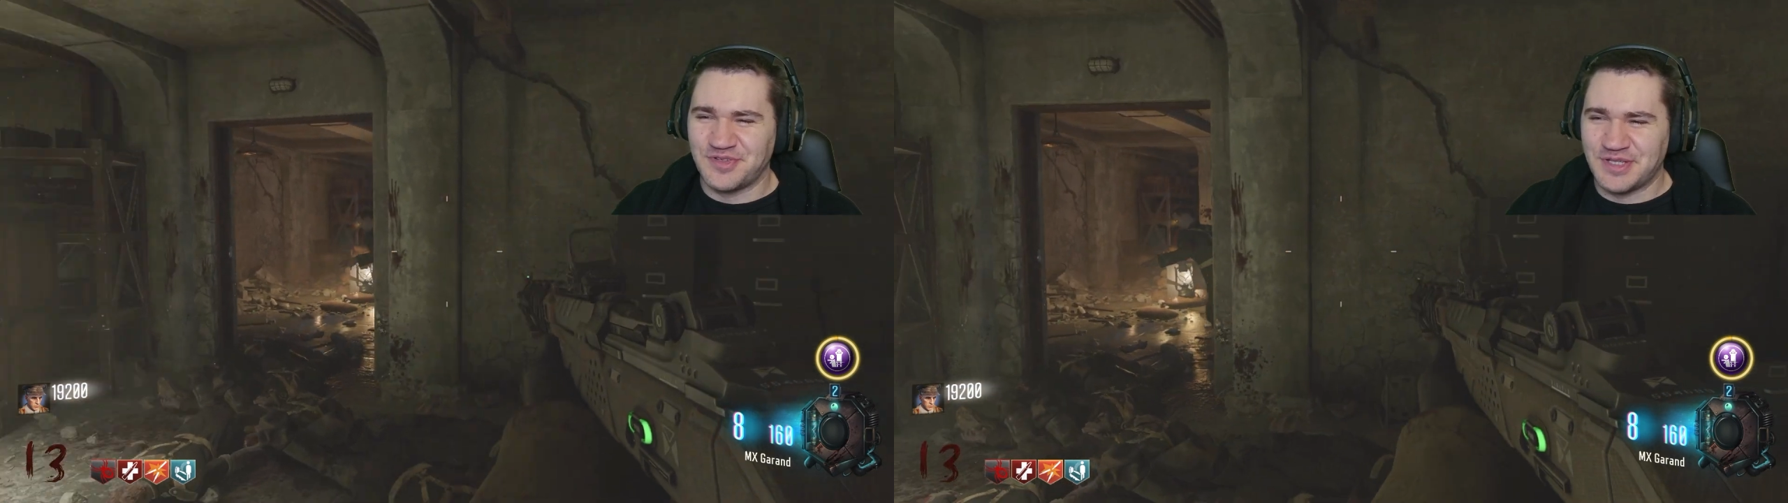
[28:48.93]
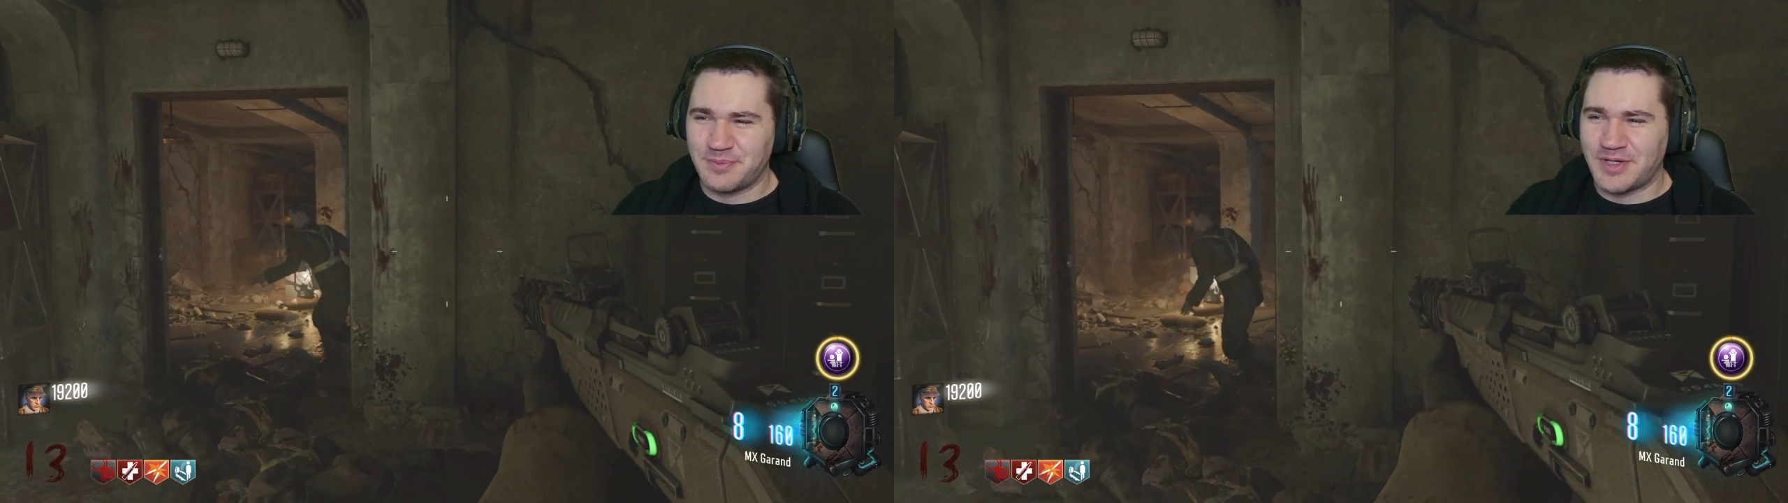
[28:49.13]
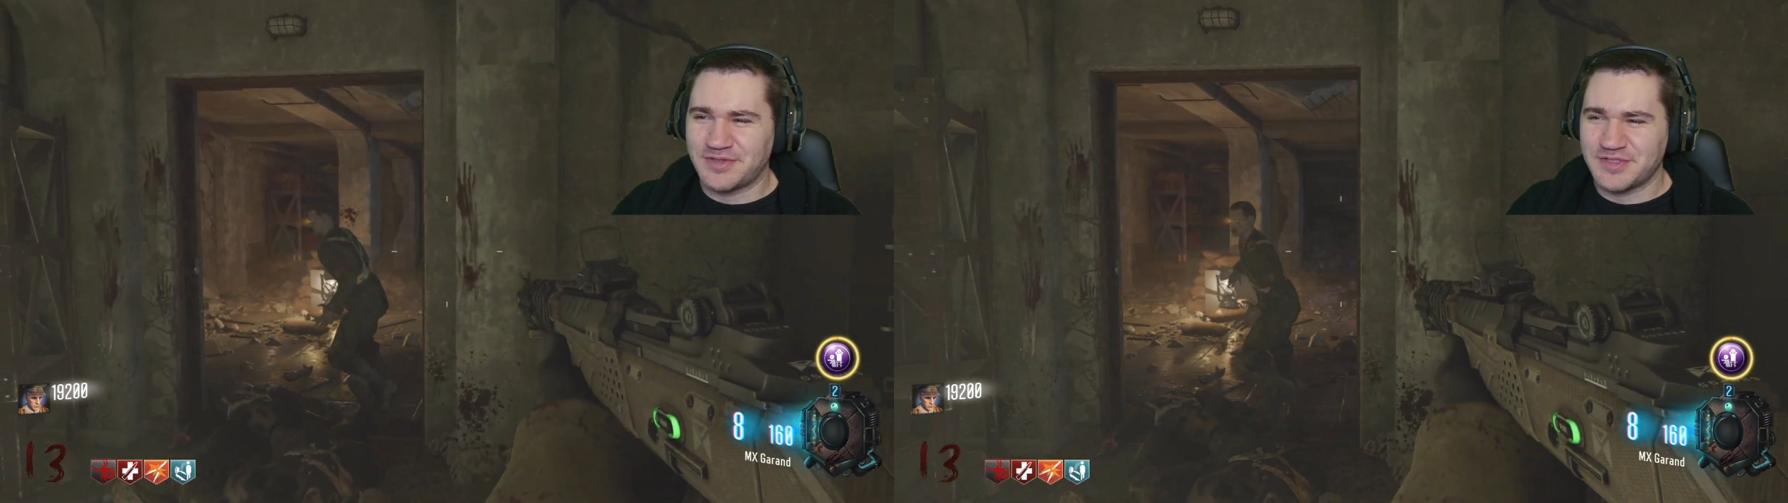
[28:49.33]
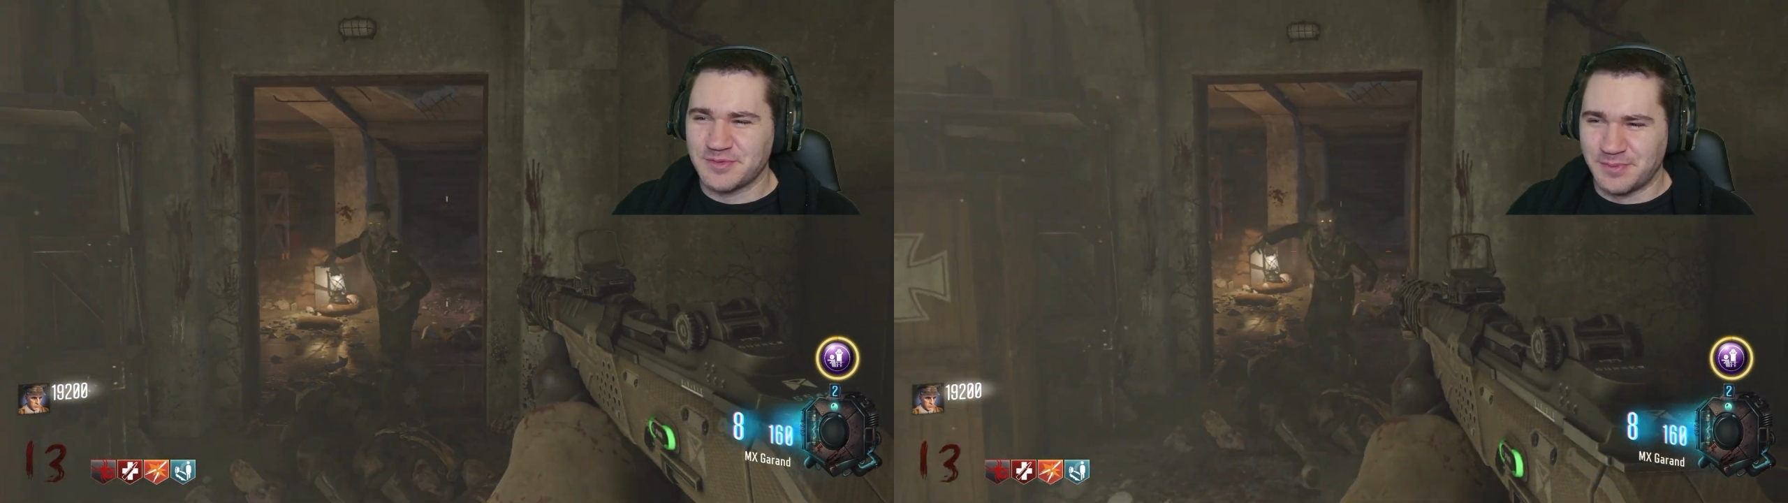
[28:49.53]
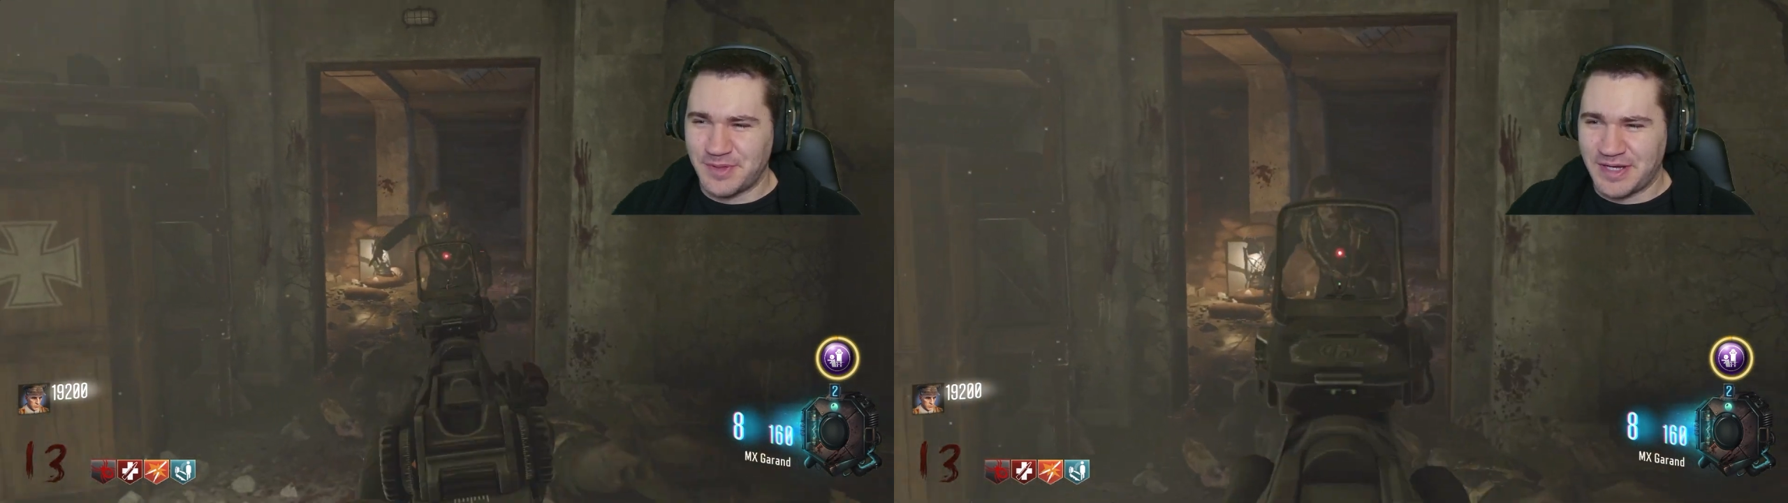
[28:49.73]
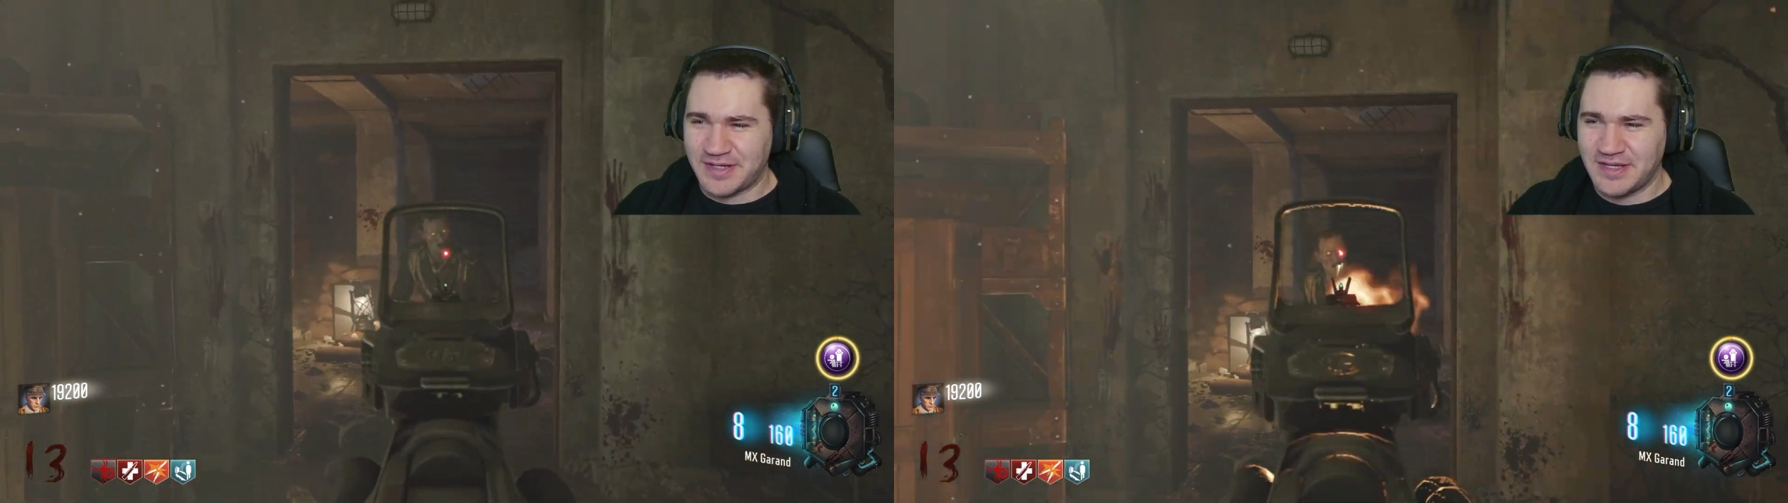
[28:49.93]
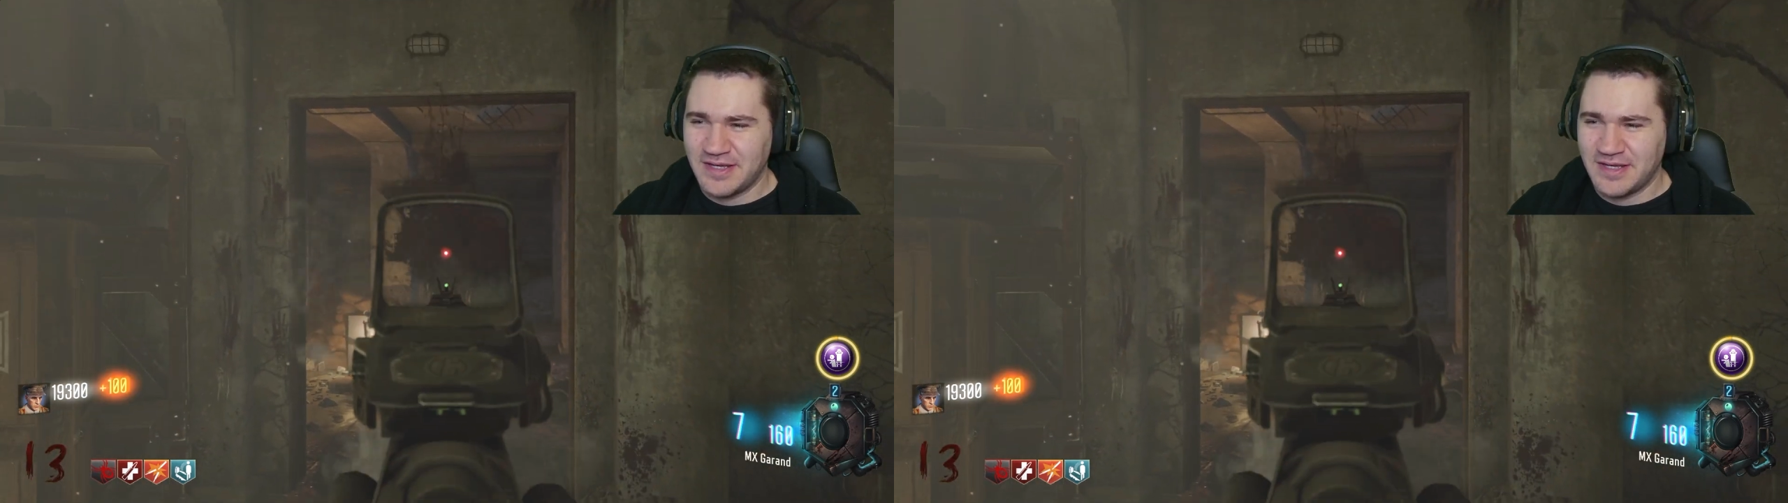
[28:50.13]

They brought this one back.